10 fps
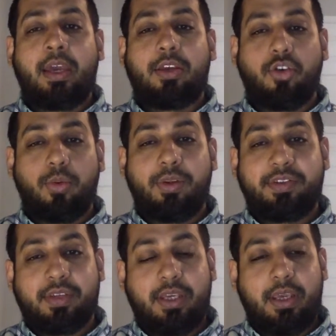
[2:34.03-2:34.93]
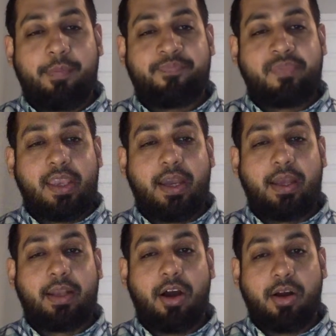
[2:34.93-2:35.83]
you will see
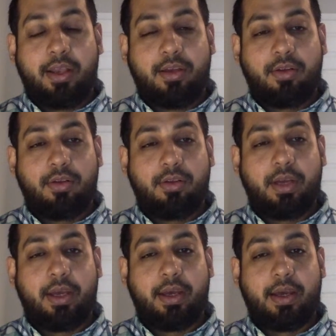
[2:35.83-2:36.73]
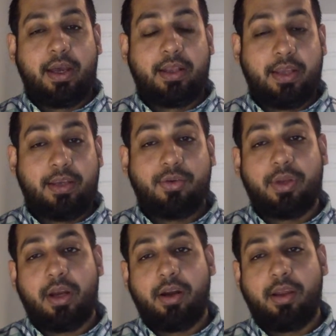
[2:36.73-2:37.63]
an article, a link to an
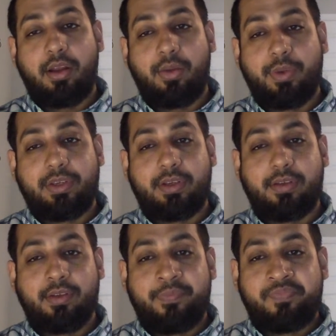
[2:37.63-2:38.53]
article which is